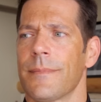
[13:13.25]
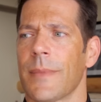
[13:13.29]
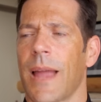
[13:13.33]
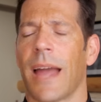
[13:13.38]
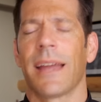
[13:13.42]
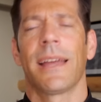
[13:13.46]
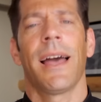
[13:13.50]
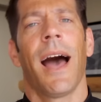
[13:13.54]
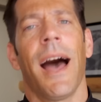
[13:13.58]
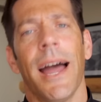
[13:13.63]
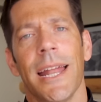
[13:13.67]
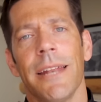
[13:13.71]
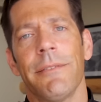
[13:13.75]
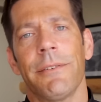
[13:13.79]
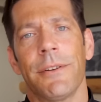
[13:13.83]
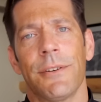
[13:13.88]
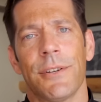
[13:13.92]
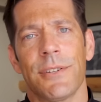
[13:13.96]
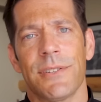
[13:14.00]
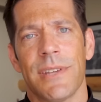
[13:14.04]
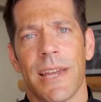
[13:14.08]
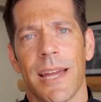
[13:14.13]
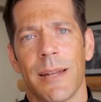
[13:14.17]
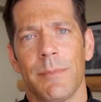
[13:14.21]
I kind of
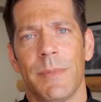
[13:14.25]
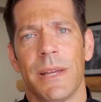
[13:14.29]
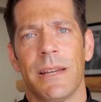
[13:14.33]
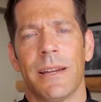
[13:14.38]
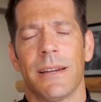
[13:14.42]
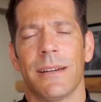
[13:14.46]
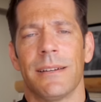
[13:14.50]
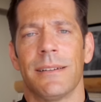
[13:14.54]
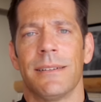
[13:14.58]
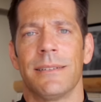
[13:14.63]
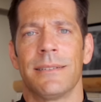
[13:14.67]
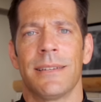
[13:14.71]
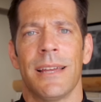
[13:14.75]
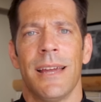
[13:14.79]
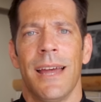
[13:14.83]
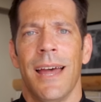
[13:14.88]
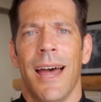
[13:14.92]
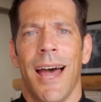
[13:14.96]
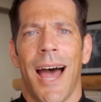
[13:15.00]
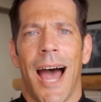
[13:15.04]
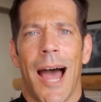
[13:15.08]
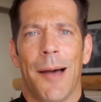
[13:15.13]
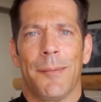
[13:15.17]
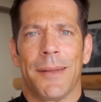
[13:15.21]
understand because
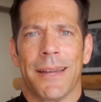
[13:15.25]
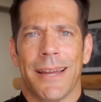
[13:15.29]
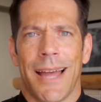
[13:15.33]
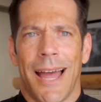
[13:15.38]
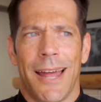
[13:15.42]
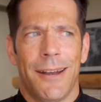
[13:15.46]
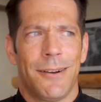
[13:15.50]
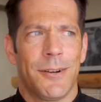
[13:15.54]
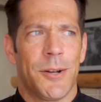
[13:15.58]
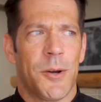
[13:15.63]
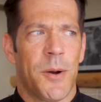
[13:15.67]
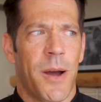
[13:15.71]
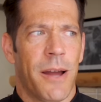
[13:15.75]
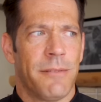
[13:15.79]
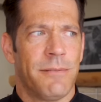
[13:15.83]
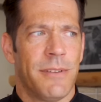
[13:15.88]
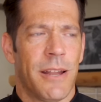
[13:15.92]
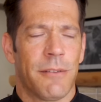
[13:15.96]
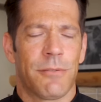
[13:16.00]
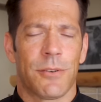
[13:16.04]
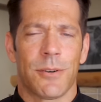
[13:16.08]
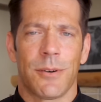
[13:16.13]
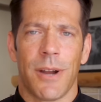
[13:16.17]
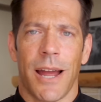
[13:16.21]
I'm like, I don't know. I
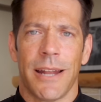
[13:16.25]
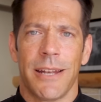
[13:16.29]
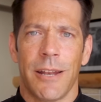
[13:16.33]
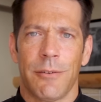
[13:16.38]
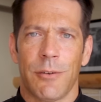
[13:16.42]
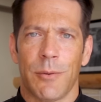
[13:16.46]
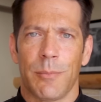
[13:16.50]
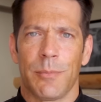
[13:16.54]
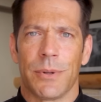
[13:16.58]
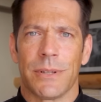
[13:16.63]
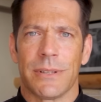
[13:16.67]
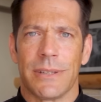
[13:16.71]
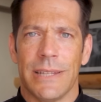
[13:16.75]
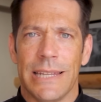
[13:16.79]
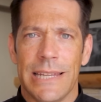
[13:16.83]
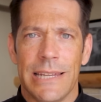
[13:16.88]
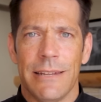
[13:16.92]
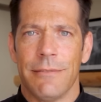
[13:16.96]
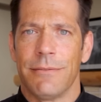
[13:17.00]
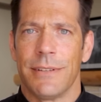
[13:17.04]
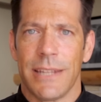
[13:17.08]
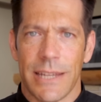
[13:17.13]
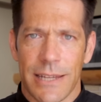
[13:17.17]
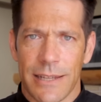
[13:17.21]
never
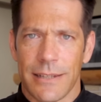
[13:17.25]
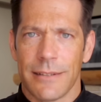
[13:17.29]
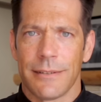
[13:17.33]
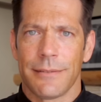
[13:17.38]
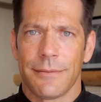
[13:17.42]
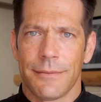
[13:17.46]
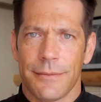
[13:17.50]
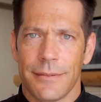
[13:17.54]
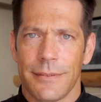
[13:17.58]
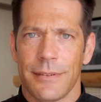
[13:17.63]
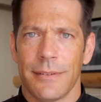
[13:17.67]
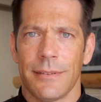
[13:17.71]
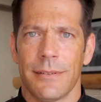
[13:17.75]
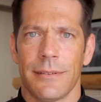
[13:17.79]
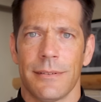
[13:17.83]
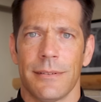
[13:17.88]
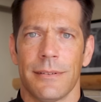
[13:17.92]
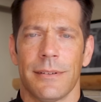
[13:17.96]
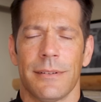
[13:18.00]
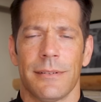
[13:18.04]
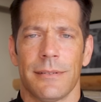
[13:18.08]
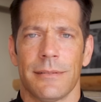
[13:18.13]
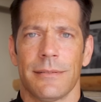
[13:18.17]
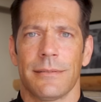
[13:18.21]
believed in
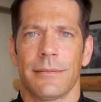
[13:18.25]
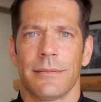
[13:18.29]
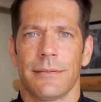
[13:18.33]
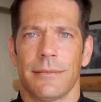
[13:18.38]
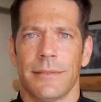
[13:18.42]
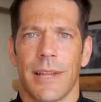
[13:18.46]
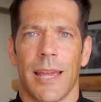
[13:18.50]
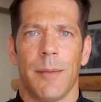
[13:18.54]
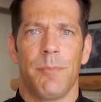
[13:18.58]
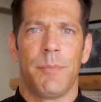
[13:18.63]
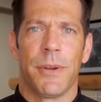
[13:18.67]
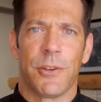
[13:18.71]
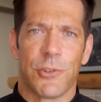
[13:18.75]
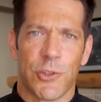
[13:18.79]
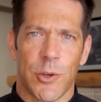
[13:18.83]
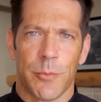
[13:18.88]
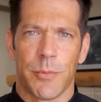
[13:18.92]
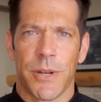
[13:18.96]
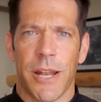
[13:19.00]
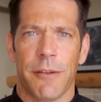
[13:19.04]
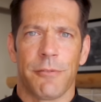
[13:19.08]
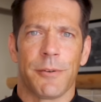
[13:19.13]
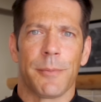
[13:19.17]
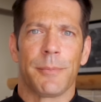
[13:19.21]
a
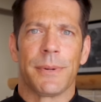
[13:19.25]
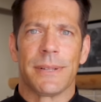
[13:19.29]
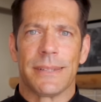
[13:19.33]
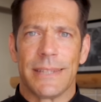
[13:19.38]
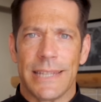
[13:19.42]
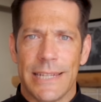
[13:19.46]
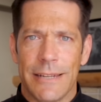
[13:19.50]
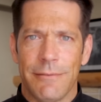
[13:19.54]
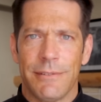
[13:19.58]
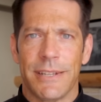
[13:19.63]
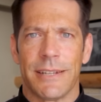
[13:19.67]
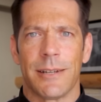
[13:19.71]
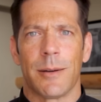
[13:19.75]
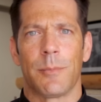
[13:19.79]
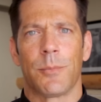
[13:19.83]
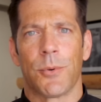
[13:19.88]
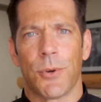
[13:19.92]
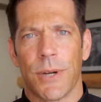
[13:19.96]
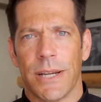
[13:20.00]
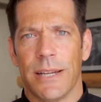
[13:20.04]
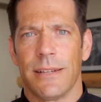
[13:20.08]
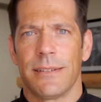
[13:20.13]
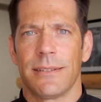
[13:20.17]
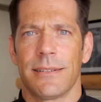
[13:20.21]
bishop. I never believed in a
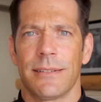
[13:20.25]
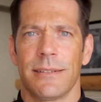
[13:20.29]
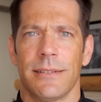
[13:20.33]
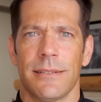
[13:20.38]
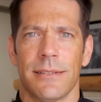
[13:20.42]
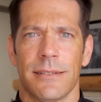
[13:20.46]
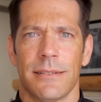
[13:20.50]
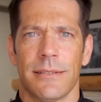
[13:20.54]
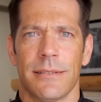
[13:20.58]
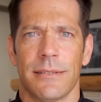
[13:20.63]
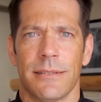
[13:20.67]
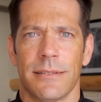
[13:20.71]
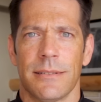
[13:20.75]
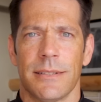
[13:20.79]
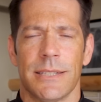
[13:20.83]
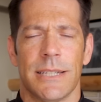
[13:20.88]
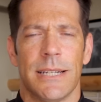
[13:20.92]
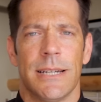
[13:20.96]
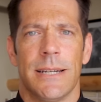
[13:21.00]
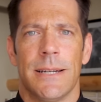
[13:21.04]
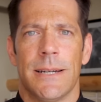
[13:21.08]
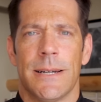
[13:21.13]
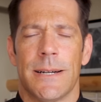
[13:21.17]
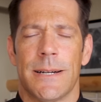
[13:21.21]
priest.
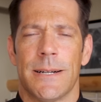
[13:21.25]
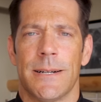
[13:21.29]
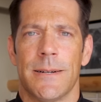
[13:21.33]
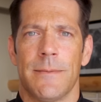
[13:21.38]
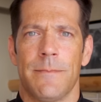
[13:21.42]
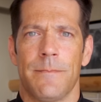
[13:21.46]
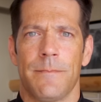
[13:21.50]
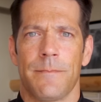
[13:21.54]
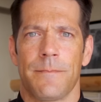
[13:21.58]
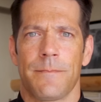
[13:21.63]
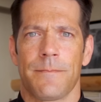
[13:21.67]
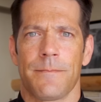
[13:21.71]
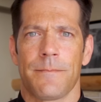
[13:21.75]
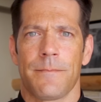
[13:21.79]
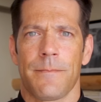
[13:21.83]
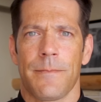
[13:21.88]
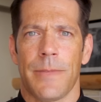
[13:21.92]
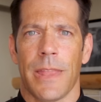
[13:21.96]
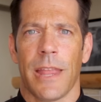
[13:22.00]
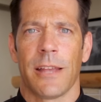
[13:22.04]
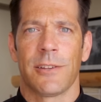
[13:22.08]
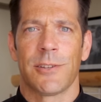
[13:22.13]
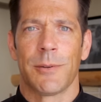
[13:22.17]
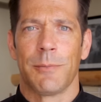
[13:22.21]

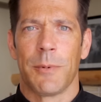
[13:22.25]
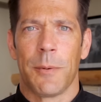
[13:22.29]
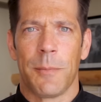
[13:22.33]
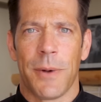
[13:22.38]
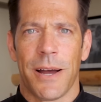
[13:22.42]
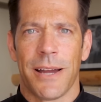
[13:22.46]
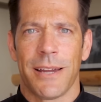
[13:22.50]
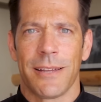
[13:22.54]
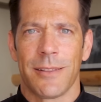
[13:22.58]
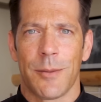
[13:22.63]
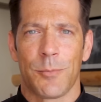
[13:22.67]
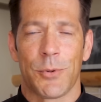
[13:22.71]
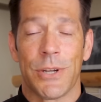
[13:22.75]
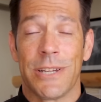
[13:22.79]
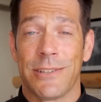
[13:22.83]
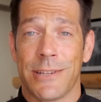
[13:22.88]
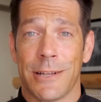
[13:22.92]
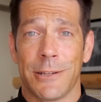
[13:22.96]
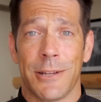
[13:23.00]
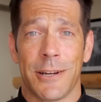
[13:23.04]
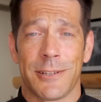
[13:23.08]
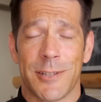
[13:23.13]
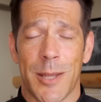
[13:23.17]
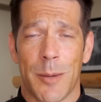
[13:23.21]
The priest
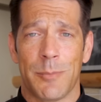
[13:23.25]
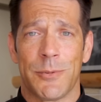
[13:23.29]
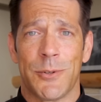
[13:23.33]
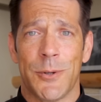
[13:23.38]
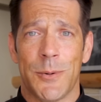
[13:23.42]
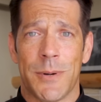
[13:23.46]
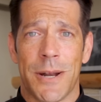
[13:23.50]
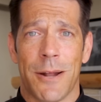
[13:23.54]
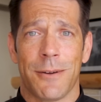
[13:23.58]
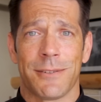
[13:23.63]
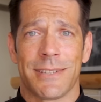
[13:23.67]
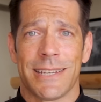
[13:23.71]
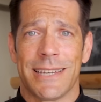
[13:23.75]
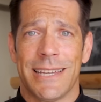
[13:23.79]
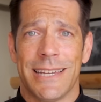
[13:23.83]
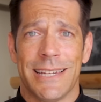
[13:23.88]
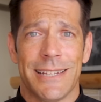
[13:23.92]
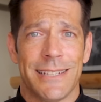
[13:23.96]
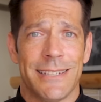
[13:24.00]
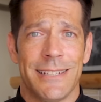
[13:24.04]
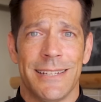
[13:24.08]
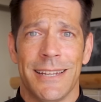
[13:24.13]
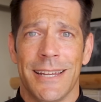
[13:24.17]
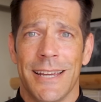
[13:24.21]
I looked up to when I was a
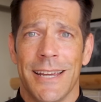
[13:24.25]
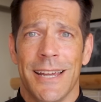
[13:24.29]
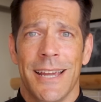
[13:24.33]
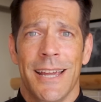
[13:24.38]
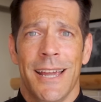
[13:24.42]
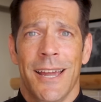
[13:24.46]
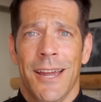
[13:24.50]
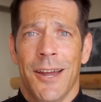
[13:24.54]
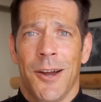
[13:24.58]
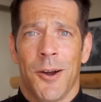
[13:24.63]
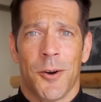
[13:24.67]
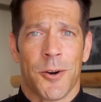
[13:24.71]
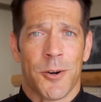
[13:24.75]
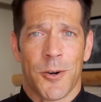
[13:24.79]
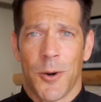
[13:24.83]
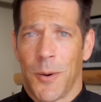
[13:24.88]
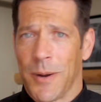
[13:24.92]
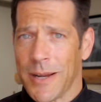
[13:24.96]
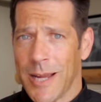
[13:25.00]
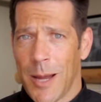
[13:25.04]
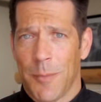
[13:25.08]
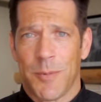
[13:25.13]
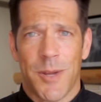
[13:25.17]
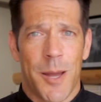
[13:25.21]
kid or
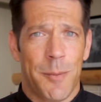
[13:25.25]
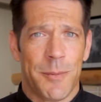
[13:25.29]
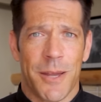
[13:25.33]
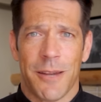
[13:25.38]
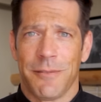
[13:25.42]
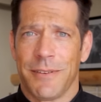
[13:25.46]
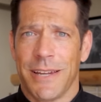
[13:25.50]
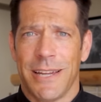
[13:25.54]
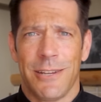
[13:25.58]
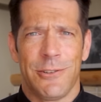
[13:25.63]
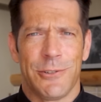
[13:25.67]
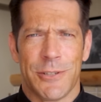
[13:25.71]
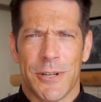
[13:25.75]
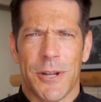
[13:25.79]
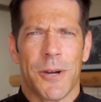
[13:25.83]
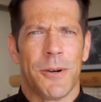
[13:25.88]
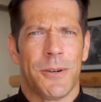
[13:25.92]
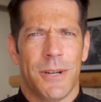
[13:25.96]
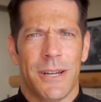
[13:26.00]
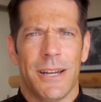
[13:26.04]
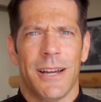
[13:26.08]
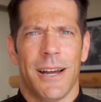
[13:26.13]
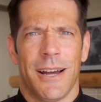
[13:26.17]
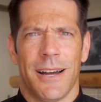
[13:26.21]
growing up, coming of age, you
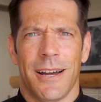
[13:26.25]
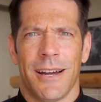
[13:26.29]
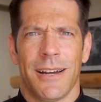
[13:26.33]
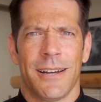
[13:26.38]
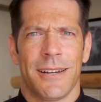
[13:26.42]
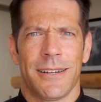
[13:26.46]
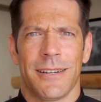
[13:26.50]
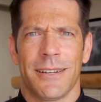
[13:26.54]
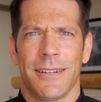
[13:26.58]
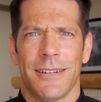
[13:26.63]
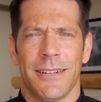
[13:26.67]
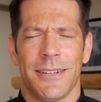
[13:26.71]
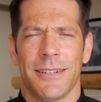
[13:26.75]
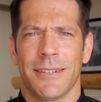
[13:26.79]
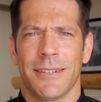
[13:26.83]
know, I